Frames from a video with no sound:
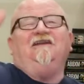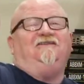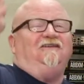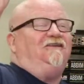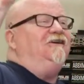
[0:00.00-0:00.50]
it's
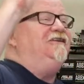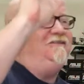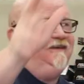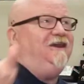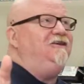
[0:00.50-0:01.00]
just good to
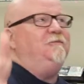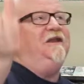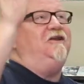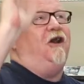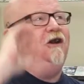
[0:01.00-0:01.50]
see you. You've
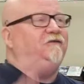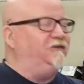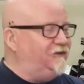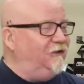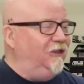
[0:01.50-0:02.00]
been gone for
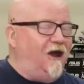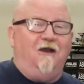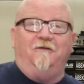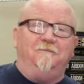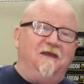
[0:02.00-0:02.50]
so
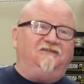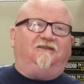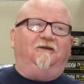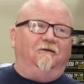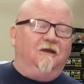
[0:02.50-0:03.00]
long. We missed
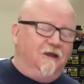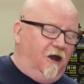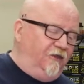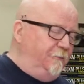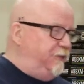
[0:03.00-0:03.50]
you.
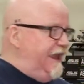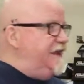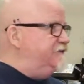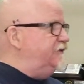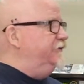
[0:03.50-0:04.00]
All the
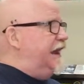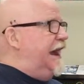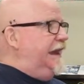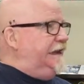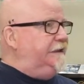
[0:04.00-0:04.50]
plants are
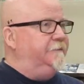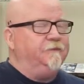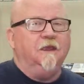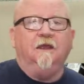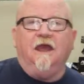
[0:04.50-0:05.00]
dying.
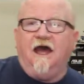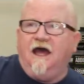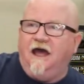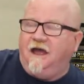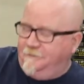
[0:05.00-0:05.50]

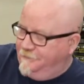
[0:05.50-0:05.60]
Uh,